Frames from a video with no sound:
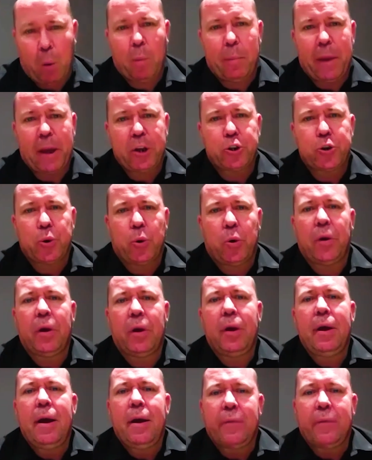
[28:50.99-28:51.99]
We'll make sure
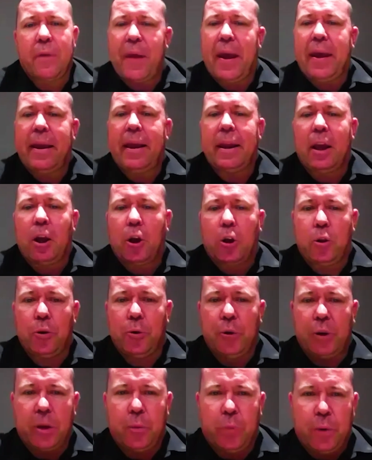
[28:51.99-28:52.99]
that they get
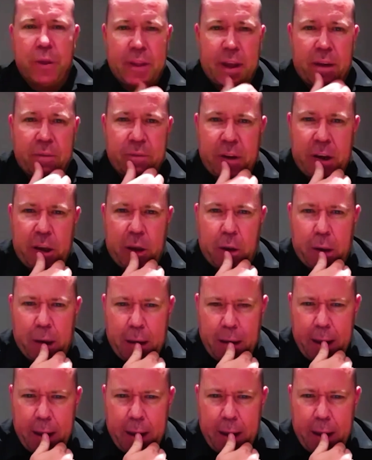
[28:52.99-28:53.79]
included with that video.